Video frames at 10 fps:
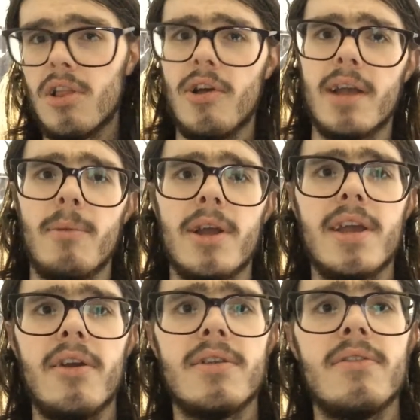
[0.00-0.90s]
I like my
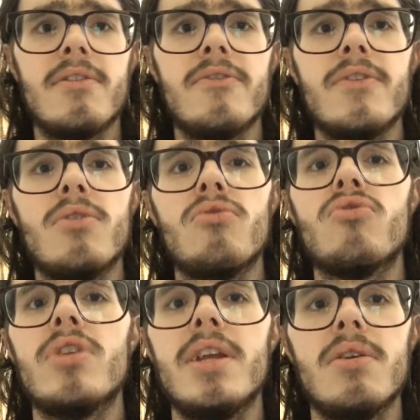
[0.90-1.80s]
characters to feel
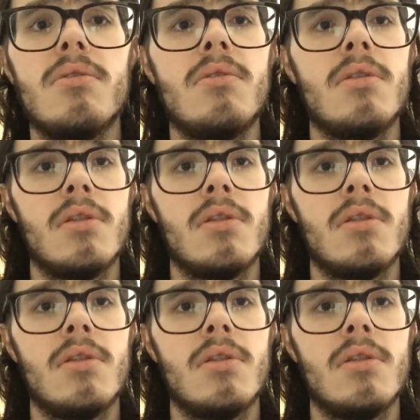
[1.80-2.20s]
real.